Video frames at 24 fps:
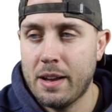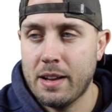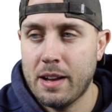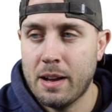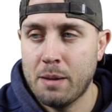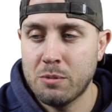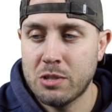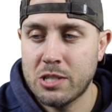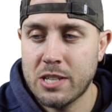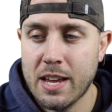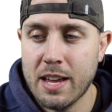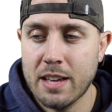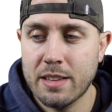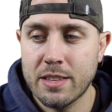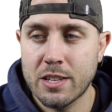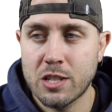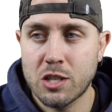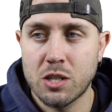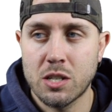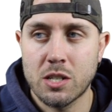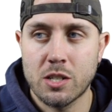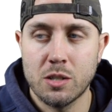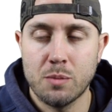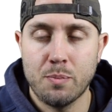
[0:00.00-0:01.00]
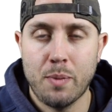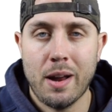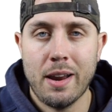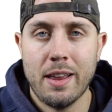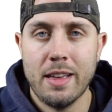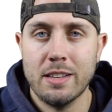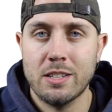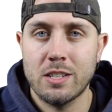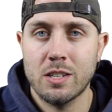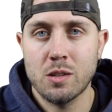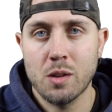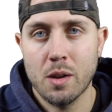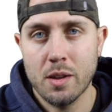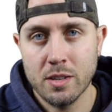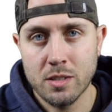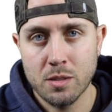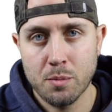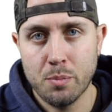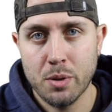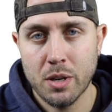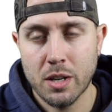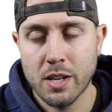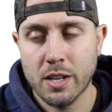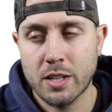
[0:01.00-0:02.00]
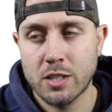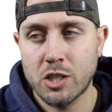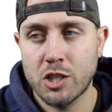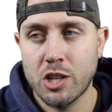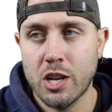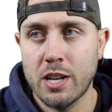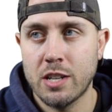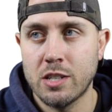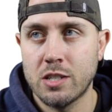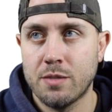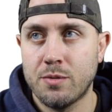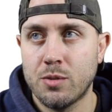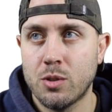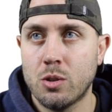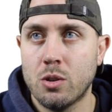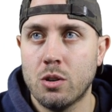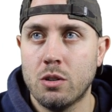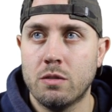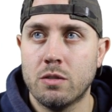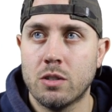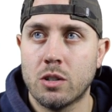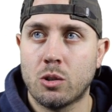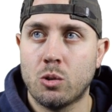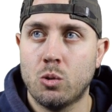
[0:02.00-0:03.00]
I'm saying this just because Binance is a big exchange. If you go over to